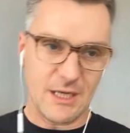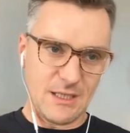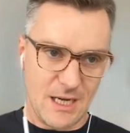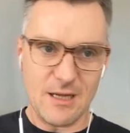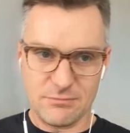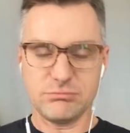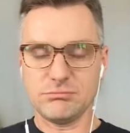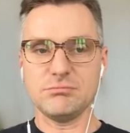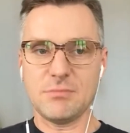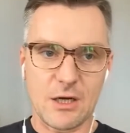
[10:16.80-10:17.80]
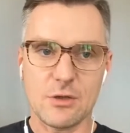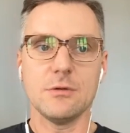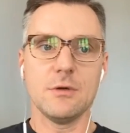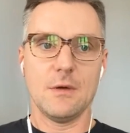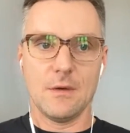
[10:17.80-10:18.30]
I can agree with these
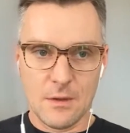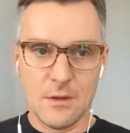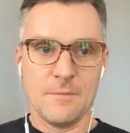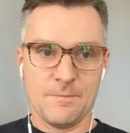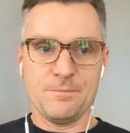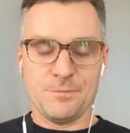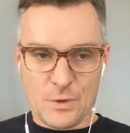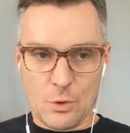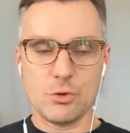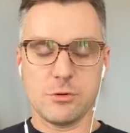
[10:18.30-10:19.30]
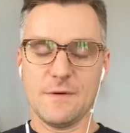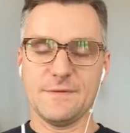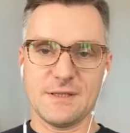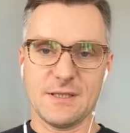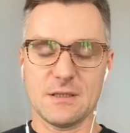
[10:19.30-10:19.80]
categories and
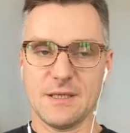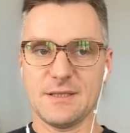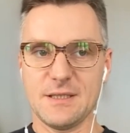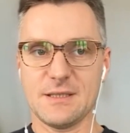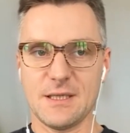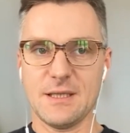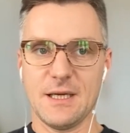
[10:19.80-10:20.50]
reason within them.